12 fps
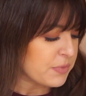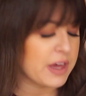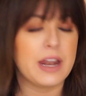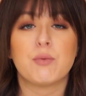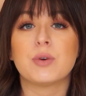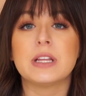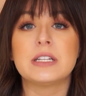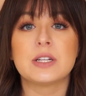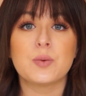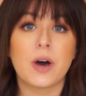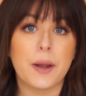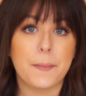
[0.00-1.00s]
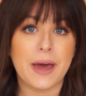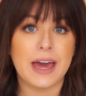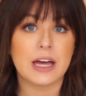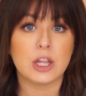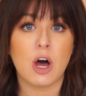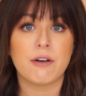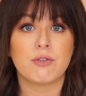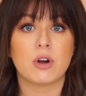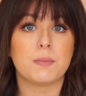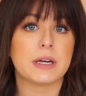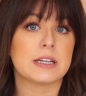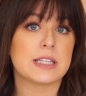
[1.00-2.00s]
And I really didn't want to pay a lot for
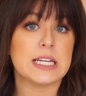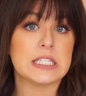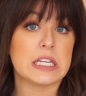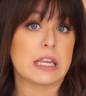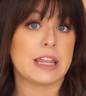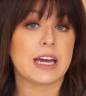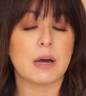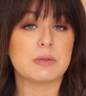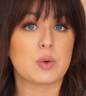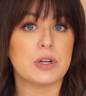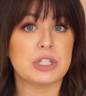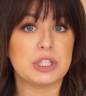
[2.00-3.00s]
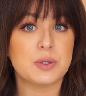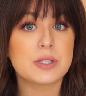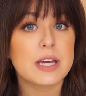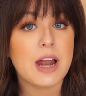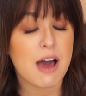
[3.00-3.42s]
it because I didn't think I was going to use it.